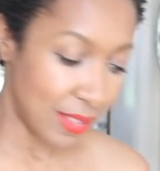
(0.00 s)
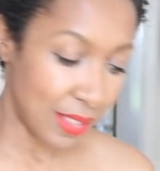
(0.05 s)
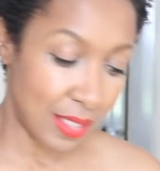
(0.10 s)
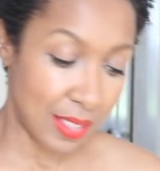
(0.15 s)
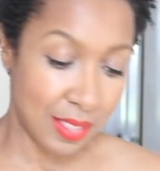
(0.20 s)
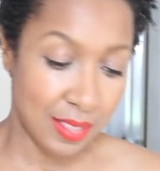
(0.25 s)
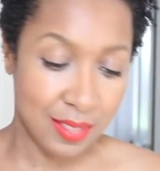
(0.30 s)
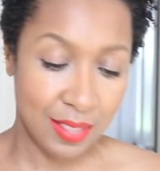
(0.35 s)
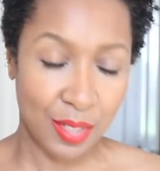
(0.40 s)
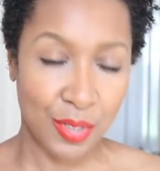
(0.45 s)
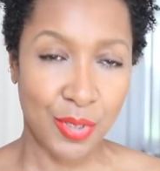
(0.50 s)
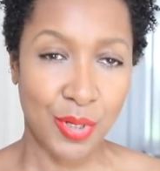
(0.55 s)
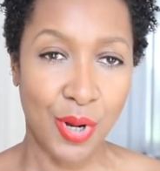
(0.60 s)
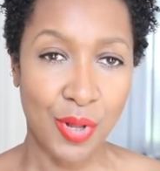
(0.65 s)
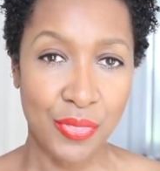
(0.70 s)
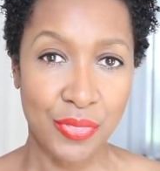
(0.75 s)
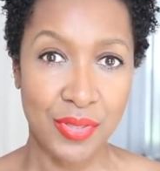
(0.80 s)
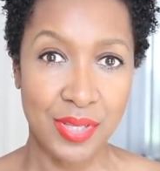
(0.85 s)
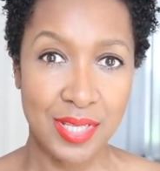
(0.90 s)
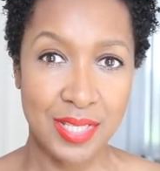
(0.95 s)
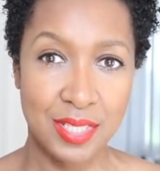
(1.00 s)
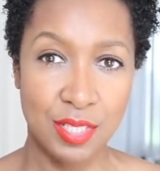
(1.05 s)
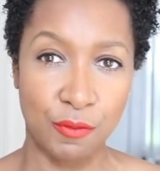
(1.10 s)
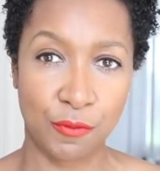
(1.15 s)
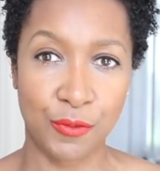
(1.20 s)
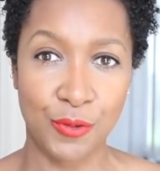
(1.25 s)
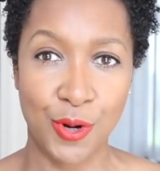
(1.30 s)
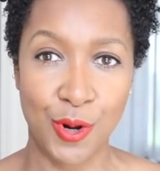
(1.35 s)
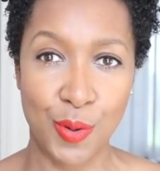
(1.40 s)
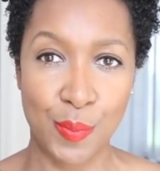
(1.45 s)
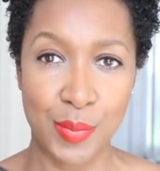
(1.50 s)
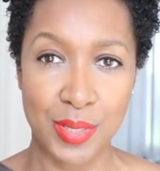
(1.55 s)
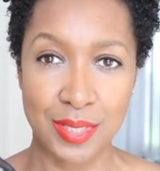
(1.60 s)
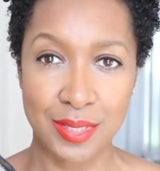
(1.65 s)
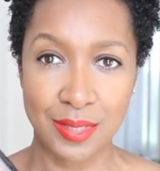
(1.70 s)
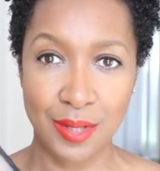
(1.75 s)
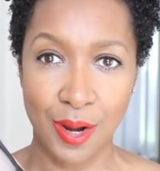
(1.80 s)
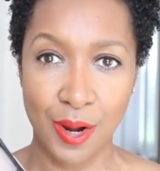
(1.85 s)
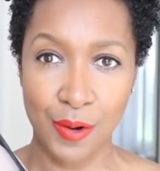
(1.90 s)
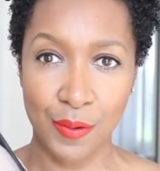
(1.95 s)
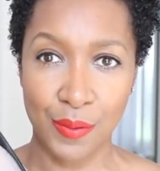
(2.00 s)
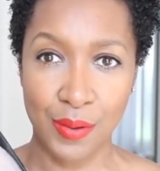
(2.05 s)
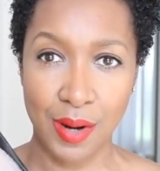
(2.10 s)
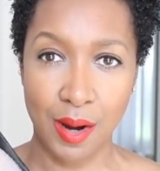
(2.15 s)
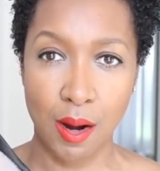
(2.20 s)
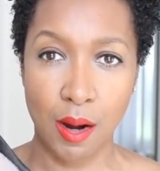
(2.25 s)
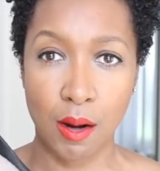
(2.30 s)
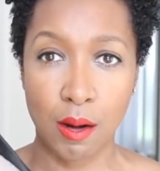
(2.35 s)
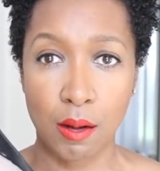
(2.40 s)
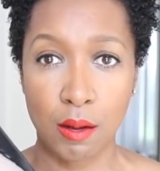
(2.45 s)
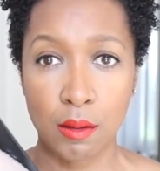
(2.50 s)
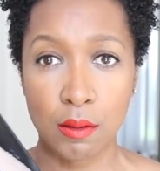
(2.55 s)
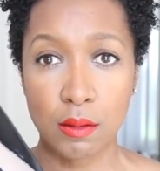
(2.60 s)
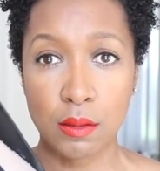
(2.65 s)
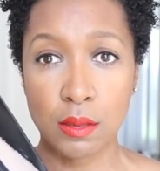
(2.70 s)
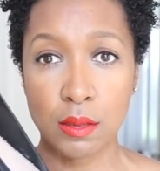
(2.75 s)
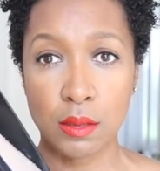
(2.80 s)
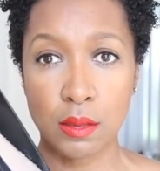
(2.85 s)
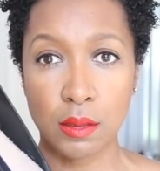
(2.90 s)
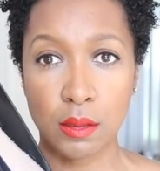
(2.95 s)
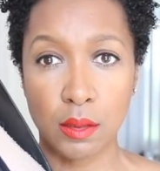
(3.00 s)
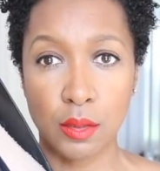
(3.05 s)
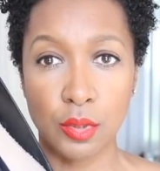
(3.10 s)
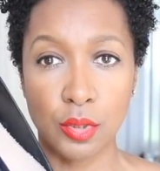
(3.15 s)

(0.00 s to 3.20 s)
these, I got these from Zara. Oh God,